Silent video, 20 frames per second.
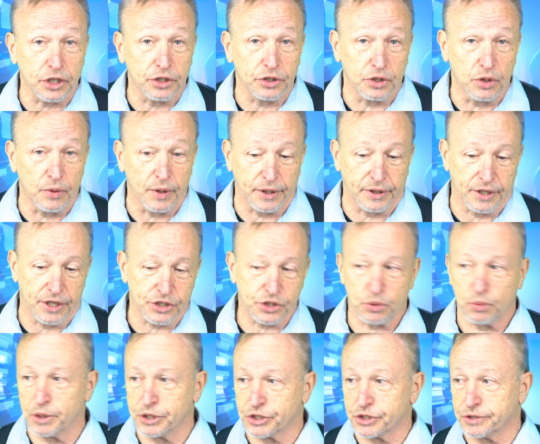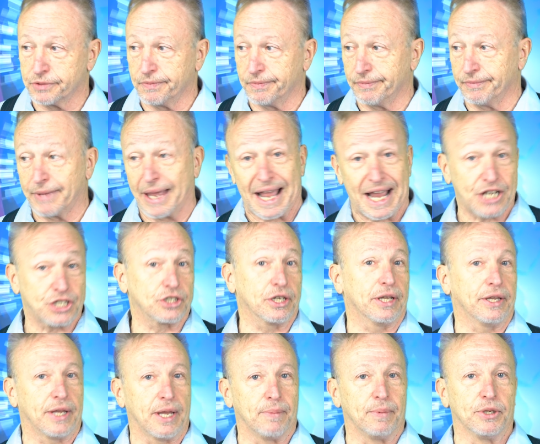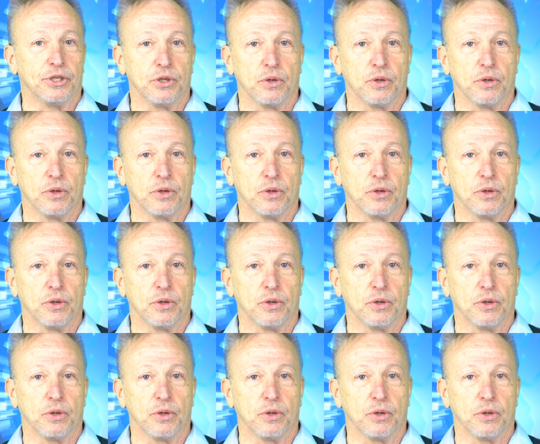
in doing this, which actually they've been